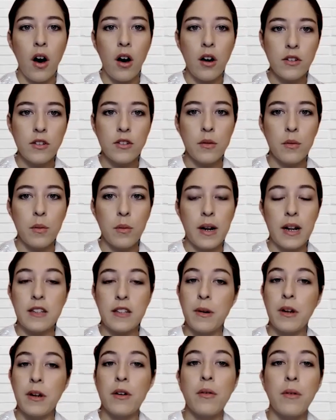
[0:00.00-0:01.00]
Also, what has
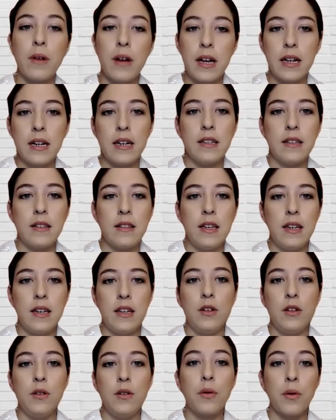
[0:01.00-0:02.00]
been created is the
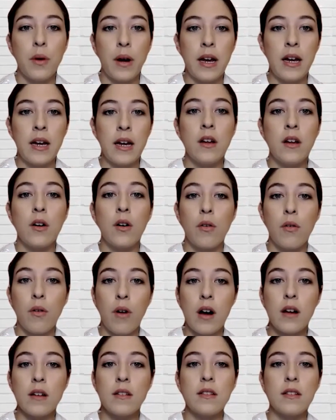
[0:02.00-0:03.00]
Ukraine
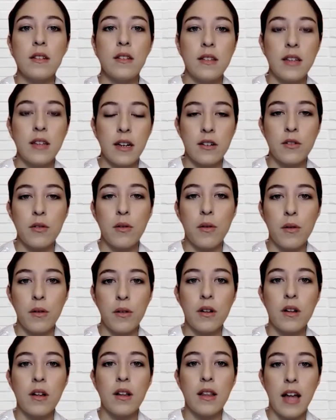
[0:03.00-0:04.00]
Cross
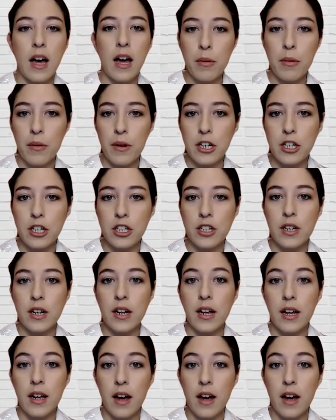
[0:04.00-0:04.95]
Sectoral Collaboration